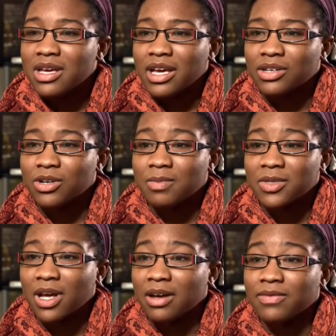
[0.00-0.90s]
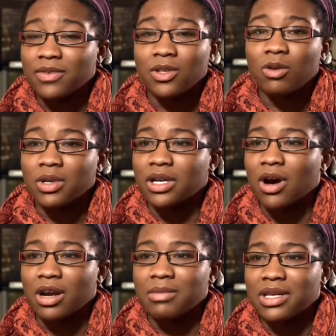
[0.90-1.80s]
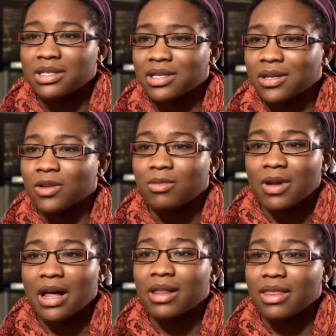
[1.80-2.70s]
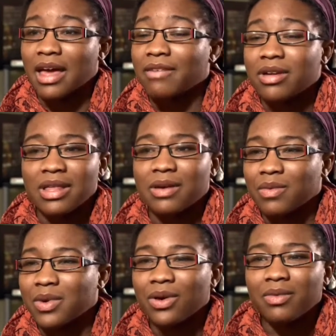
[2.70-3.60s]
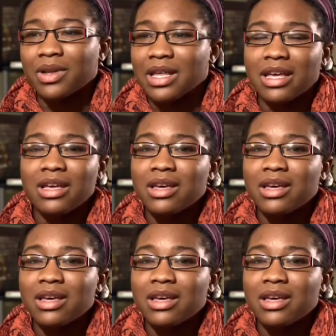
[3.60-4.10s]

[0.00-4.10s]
in terms of global economies, global health, everything. We don't really,